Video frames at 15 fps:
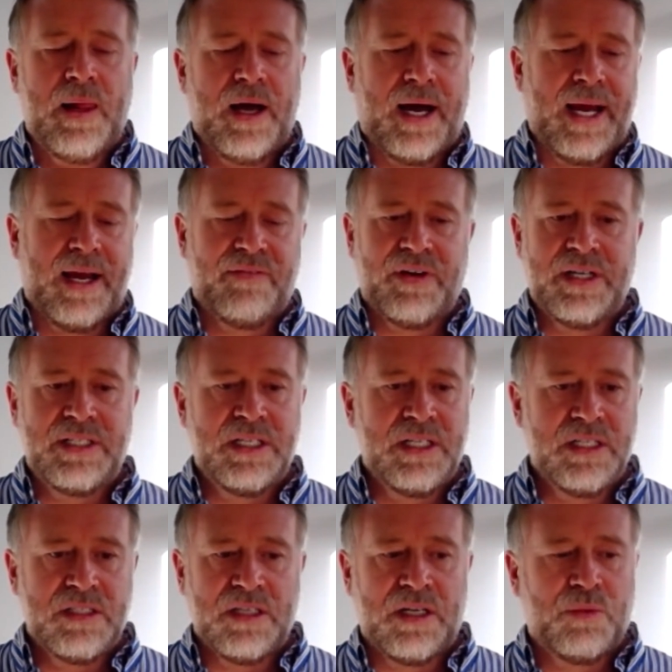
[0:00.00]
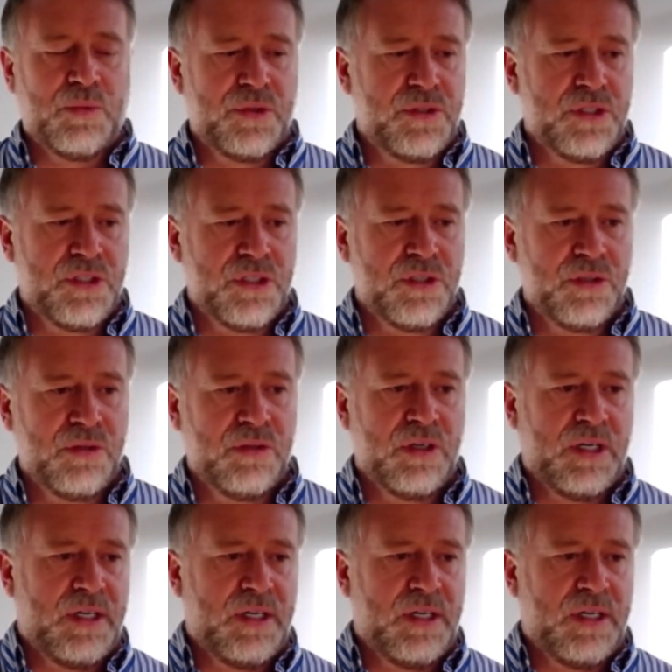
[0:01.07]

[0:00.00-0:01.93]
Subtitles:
I have ideas that I want to do